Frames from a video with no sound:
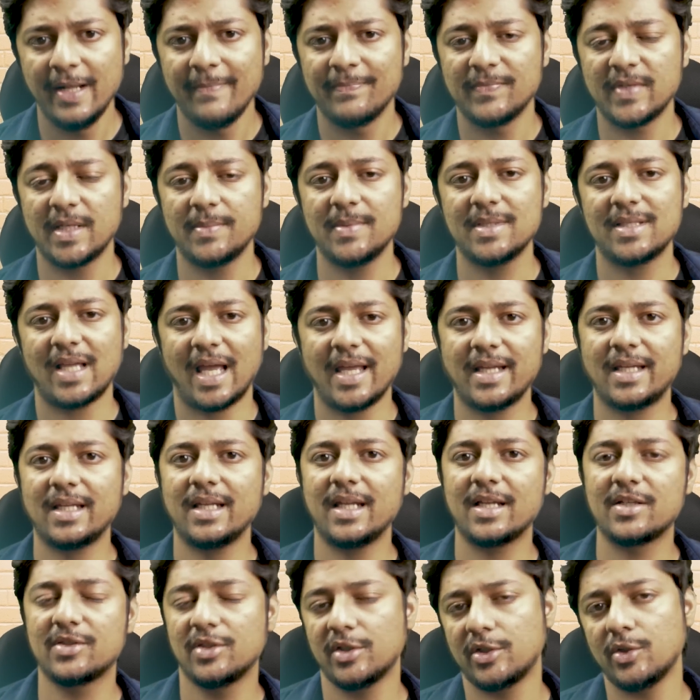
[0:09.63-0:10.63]
That means I can
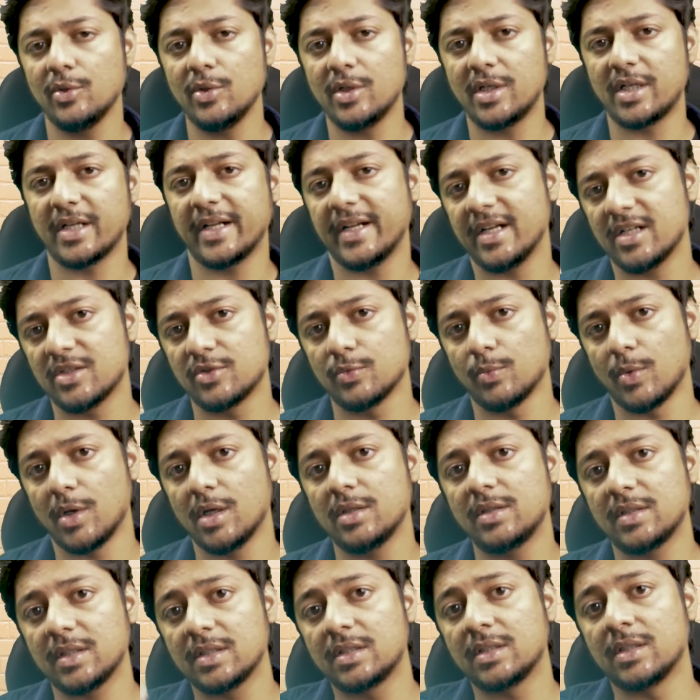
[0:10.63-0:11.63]
execute trades
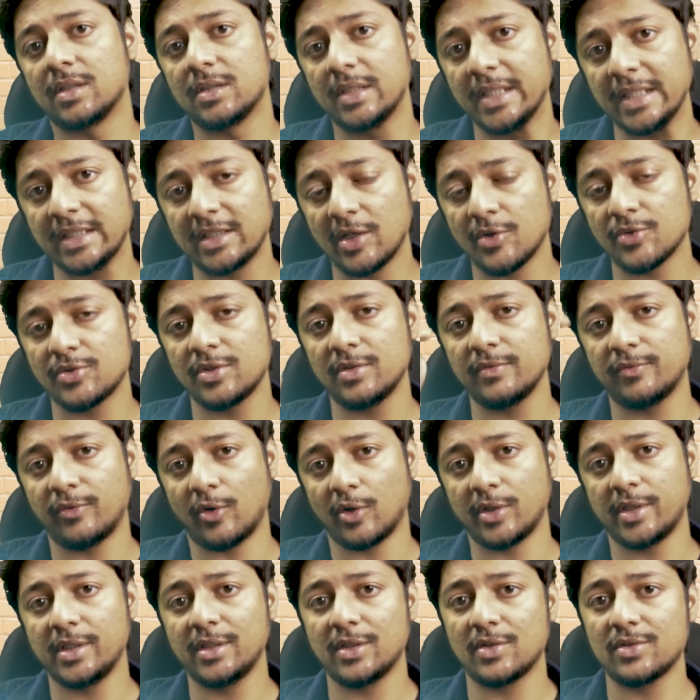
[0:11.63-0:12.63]
worth 30,000,
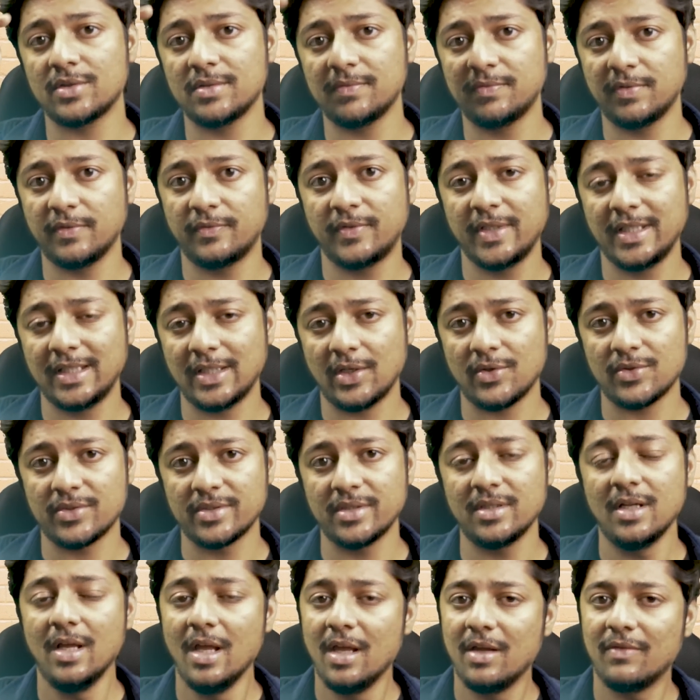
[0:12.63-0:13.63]
40,000,
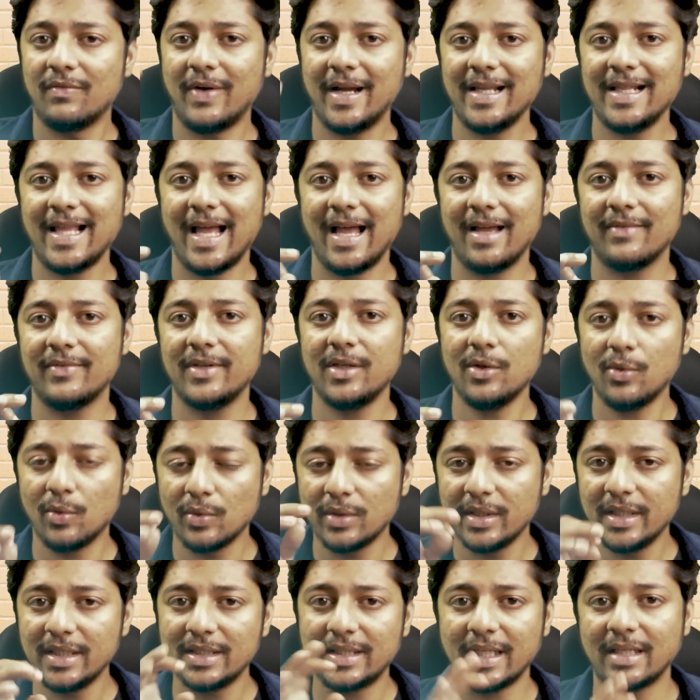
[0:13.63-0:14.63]
50,000 while having
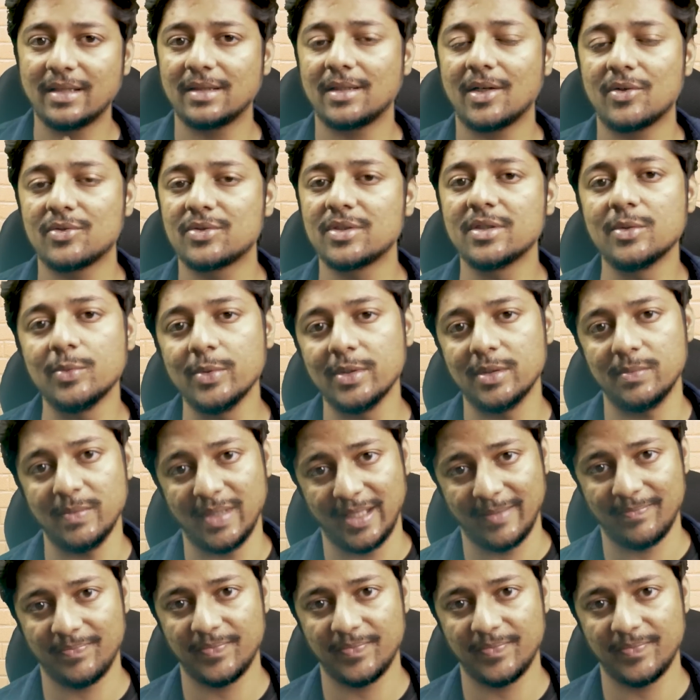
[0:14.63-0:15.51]
only 10,000 with me.